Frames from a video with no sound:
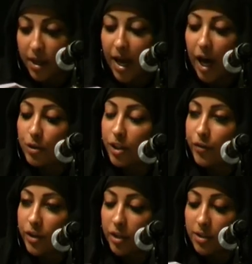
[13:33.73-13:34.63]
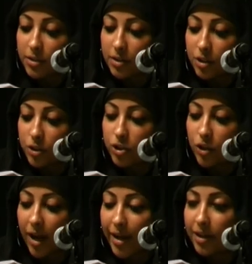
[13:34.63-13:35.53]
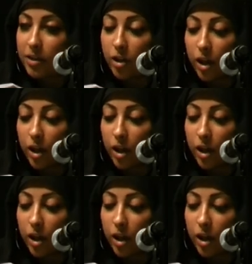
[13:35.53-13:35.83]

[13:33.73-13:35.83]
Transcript: How difficult to try and claw